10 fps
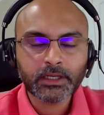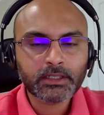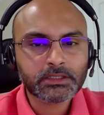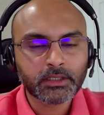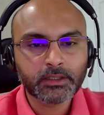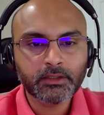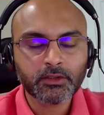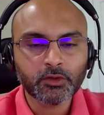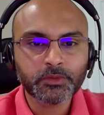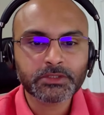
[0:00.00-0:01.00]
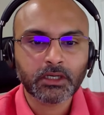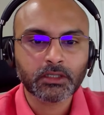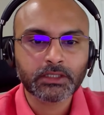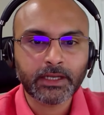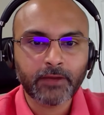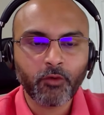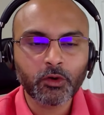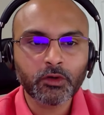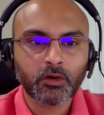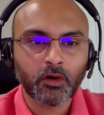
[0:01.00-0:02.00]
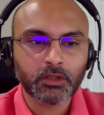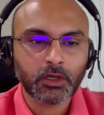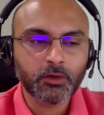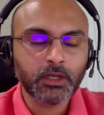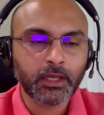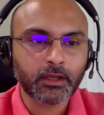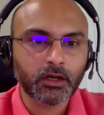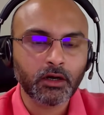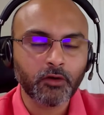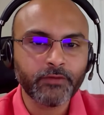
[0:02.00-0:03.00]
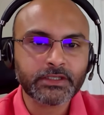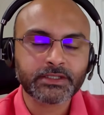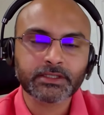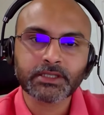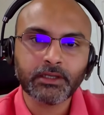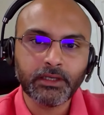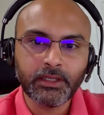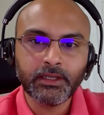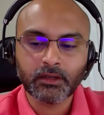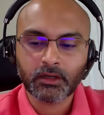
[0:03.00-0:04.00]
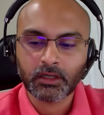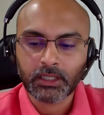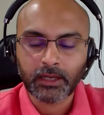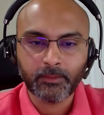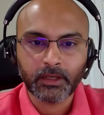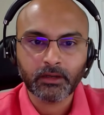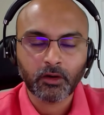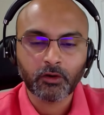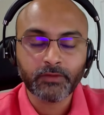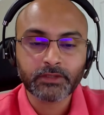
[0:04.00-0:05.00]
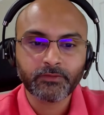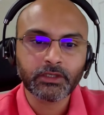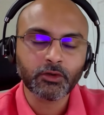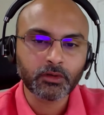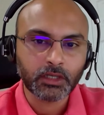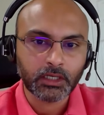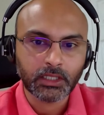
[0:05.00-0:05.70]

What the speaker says: There are certain loops that I want to call out, like which doesn't need alignment or which we don't